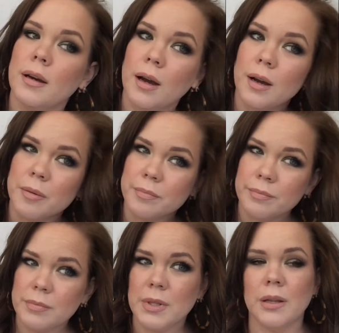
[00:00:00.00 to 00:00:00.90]

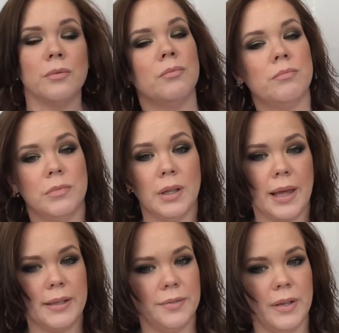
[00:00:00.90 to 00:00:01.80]
than the
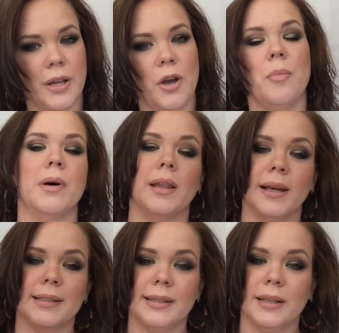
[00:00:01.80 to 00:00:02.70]
last video, but
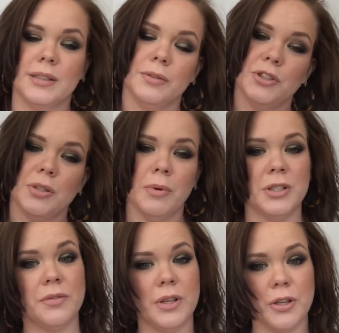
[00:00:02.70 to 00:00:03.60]
like I said, it's just a
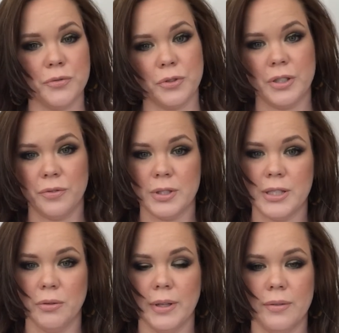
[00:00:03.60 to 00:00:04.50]
bunch of videos for different
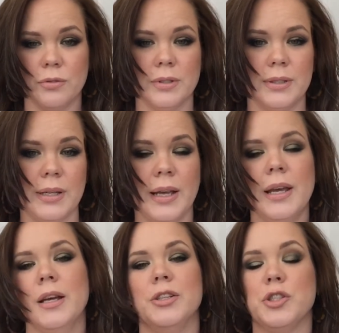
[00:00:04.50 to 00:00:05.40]
skill levels and
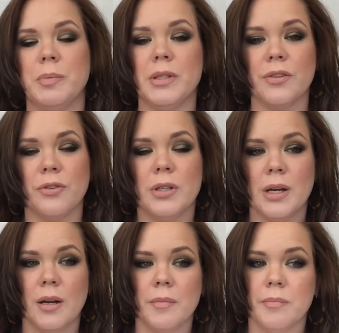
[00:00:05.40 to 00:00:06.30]
just different
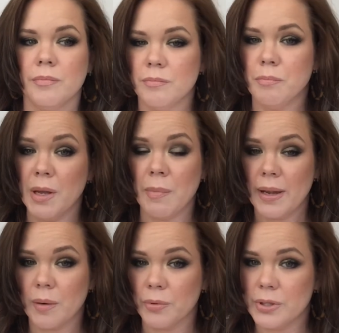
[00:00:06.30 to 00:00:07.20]

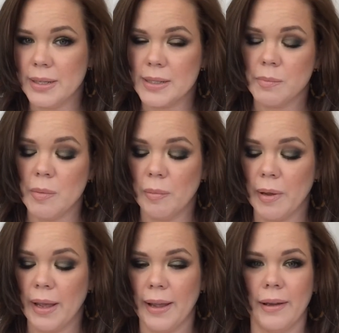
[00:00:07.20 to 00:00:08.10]
makeup routines that people
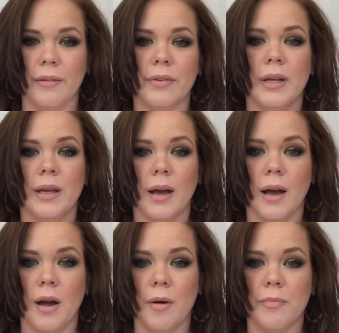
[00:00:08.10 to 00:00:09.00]
may have.
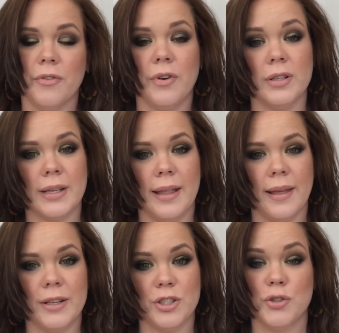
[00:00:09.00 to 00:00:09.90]
The false
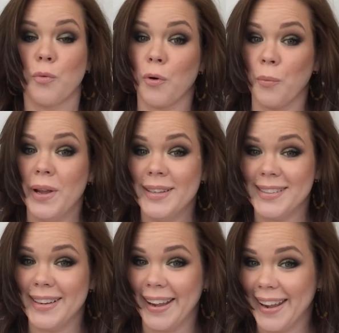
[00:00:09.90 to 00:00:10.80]
eyelashes were a win
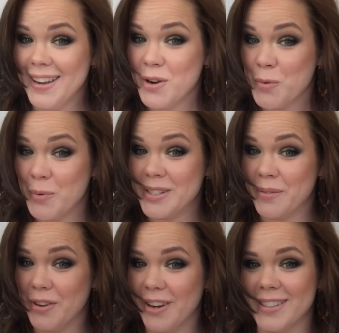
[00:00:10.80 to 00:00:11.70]
today, which
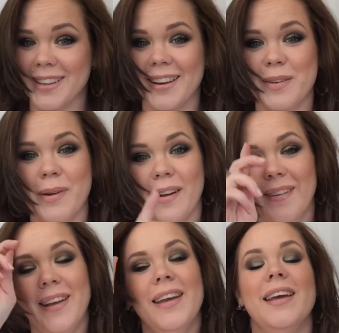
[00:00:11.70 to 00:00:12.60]
I'm very excited
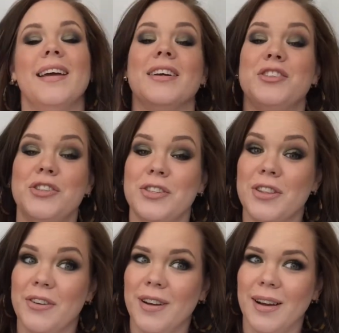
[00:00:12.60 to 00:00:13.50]
about because usually
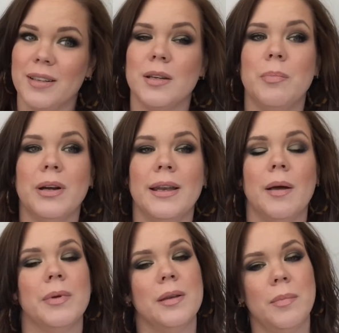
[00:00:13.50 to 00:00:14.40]
they're not, but
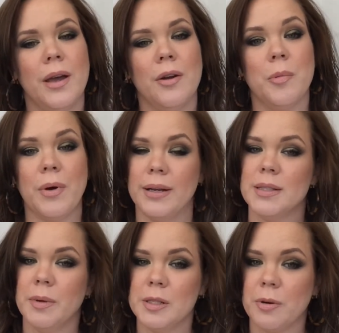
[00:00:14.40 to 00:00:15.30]
I'm getting better.
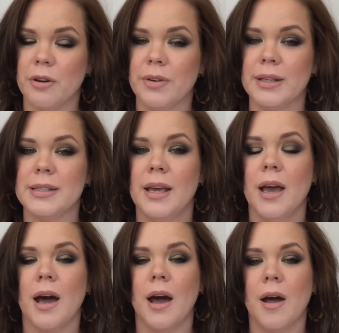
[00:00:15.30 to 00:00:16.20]
Practice makes perfect.
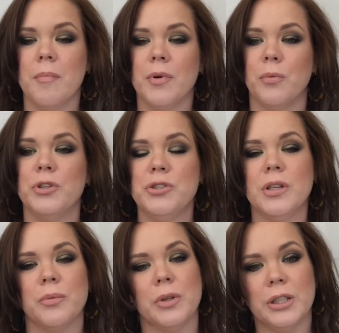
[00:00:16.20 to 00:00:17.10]
But once you
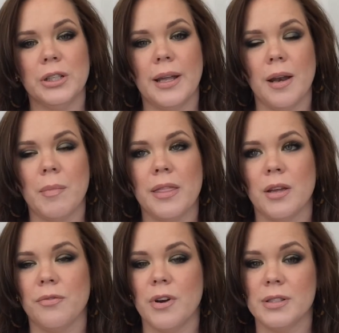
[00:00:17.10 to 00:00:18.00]
get really good at them, I
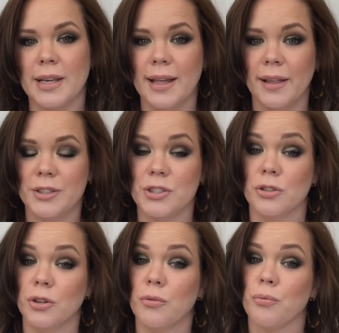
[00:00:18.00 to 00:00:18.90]
think false eyelashes
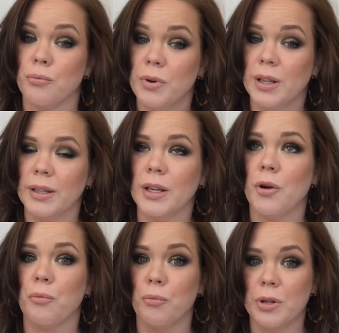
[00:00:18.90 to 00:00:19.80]
look really,
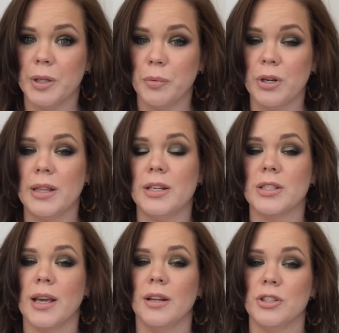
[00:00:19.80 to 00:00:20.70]
really pretty. They
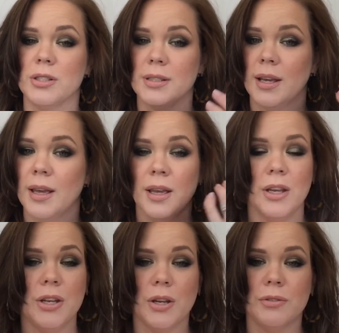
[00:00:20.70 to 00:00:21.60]
just kind of just,
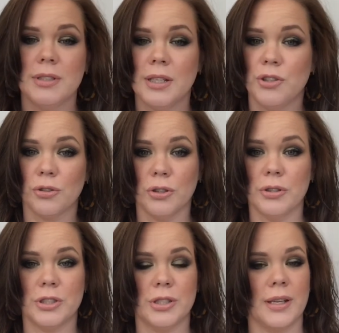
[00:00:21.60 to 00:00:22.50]
you know, send your
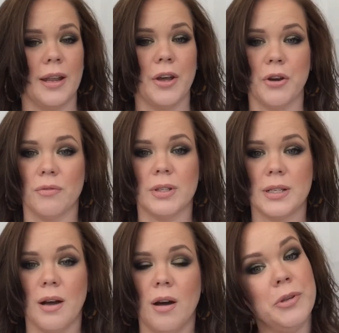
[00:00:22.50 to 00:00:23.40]
look just kind of over the
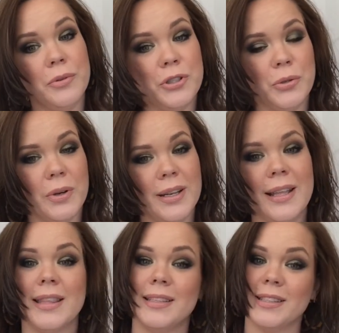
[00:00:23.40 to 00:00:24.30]
top. If you enjoyed,
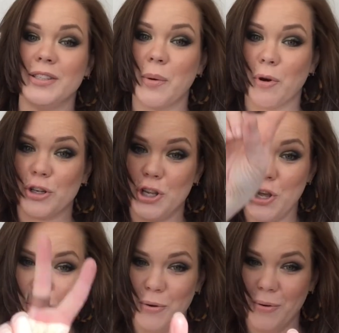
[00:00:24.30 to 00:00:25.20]
this is number
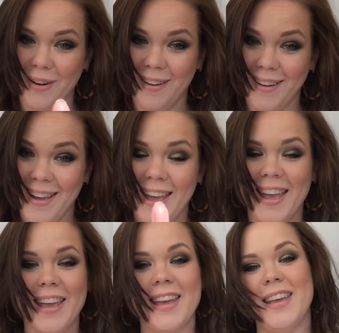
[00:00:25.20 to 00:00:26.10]
2
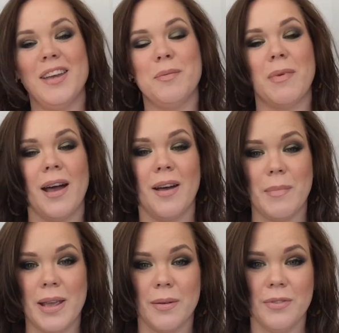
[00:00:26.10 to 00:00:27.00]
in my
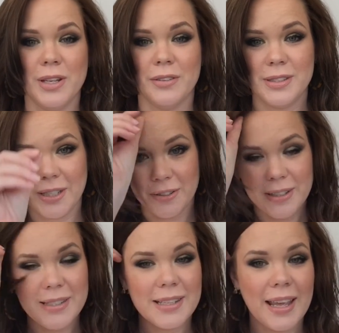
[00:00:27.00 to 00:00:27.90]
makeup video
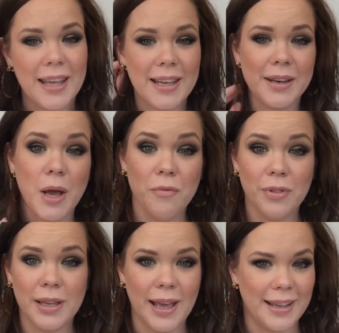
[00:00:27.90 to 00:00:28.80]
series, and
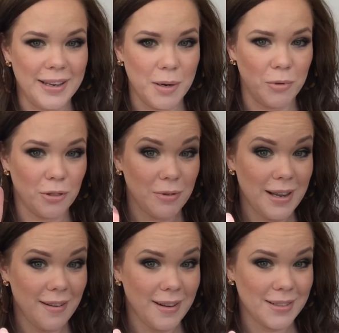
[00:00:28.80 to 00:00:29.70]
hopefully I get number
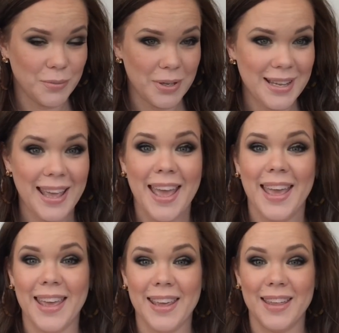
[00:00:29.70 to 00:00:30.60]
3 out next week,
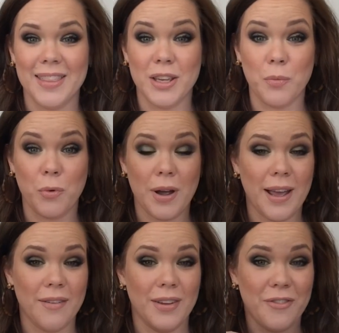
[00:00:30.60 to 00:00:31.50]
and then we'll
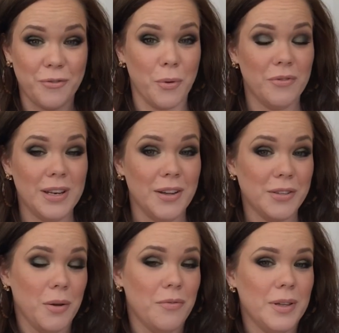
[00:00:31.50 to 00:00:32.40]
have 4 videos
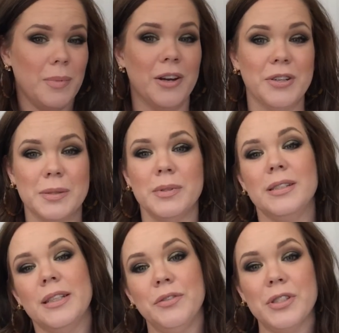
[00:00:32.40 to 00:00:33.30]
hopefully by Christmas
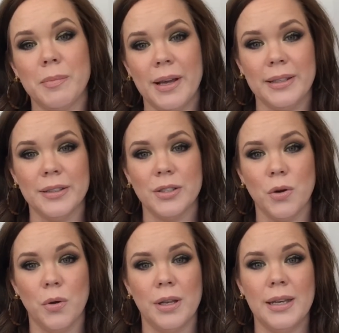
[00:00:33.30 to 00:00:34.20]
to give you some ideas
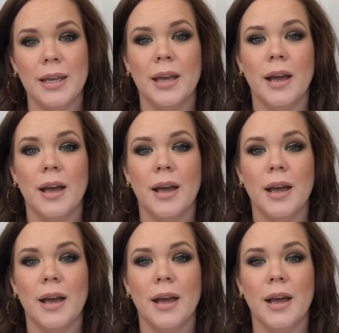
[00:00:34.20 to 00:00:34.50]
on